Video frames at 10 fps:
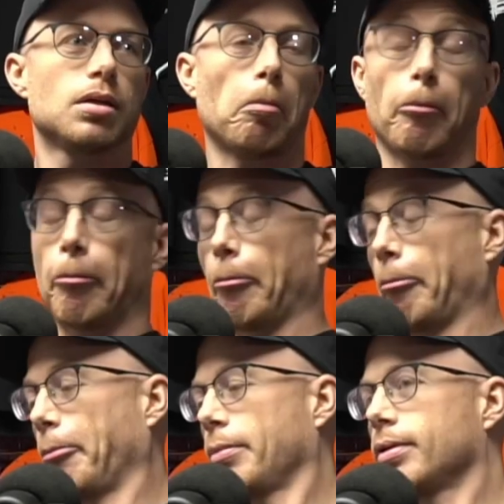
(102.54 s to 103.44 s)
It's
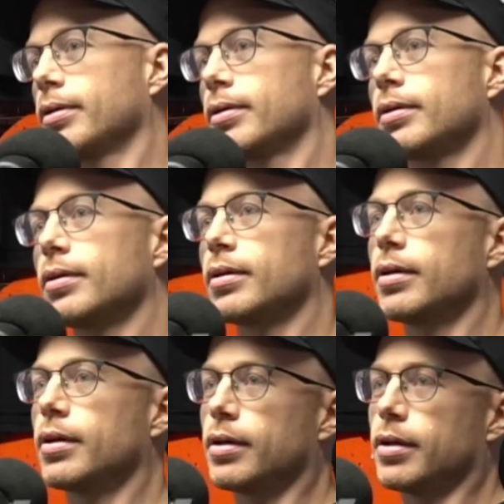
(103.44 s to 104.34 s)
fucking housed in
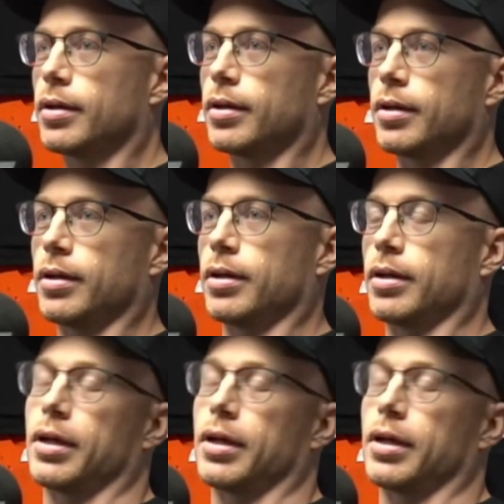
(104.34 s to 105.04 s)
wax paper. It